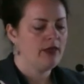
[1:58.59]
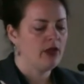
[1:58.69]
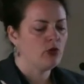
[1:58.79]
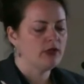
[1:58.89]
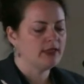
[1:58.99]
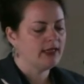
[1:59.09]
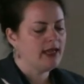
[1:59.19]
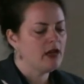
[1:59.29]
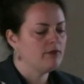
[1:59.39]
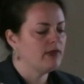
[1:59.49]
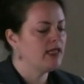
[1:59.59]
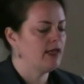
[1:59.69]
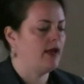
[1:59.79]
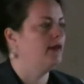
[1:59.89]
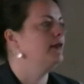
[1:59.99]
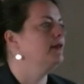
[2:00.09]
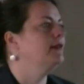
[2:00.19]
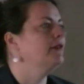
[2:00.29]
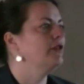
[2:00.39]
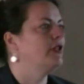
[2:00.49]
There was Guillermina
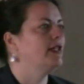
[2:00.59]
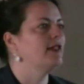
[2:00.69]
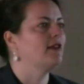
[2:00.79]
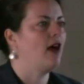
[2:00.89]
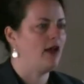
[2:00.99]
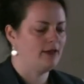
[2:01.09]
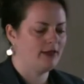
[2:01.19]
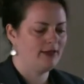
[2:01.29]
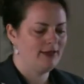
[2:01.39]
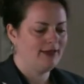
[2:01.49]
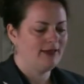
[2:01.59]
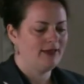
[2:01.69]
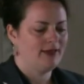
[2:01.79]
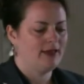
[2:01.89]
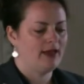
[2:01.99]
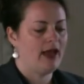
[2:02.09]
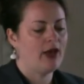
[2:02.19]
for his aunt, a